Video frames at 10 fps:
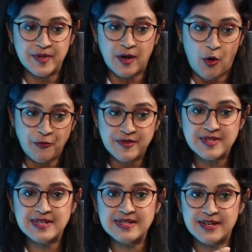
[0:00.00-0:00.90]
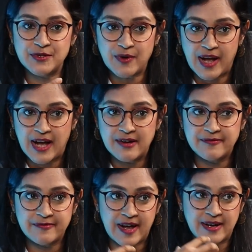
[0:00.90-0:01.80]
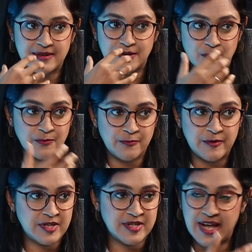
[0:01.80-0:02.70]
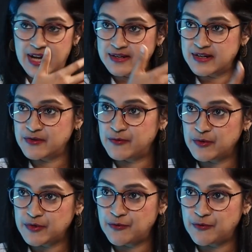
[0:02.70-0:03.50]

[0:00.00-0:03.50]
the skill that you have, and, you know, which they are interviewing